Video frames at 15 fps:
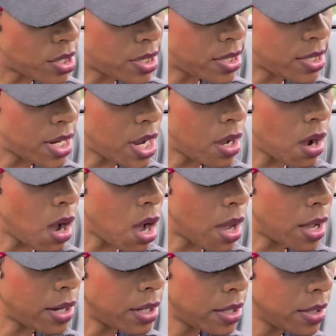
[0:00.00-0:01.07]
to stay
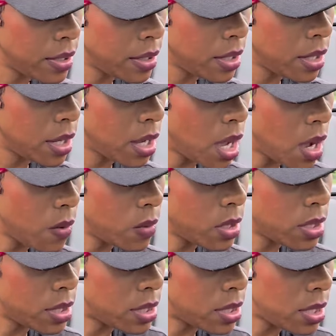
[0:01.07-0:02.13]
gone. I want to
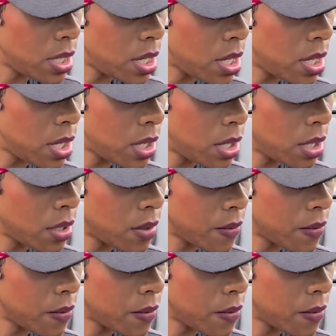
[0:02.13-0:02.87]
see